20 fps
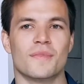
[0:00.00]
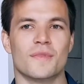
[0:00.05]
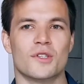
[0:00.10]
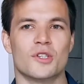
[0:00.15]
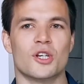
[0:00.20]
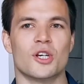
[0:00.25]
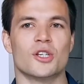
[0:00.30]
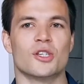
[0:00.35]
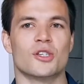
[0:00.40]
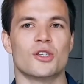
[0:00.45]

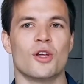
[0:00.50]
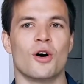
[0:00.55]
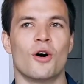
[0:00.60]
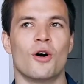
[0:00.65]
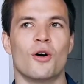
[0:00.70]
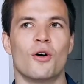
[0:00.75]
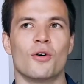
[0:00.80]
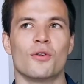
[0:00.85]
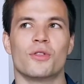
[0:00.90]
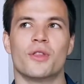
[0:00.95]
just
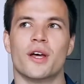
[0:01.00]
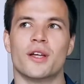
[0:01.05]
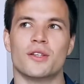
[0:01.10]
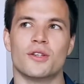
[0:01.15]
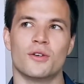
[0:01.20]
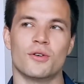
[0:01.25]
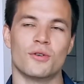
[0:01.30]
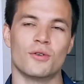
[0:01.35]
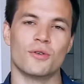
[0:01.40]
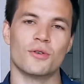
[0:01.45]
know that
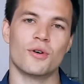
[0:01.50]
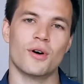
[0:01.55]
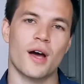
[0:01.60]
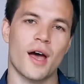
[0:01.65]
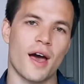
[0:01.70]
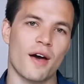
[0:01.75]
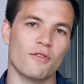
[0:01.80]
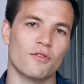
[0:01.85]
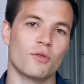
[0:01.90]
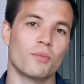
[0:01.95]
you
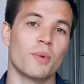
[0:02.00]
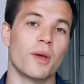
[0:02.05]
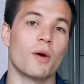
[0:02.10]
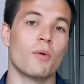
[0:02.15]
have to be